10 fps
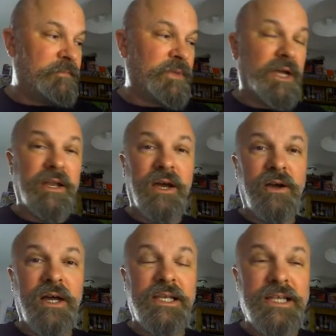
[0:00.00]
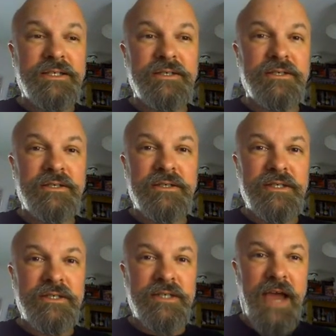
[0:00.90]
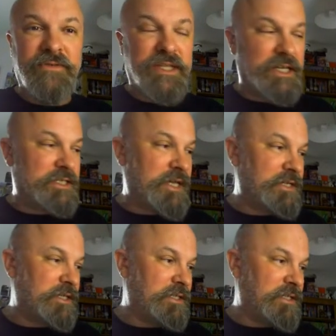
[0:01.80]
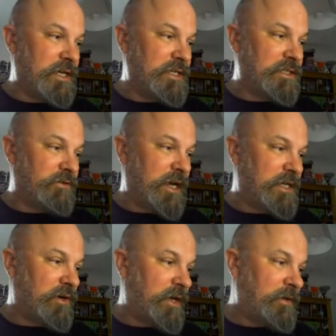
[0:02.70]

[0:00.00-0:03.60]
and I, I listen to everything he says. He's he's a great guy.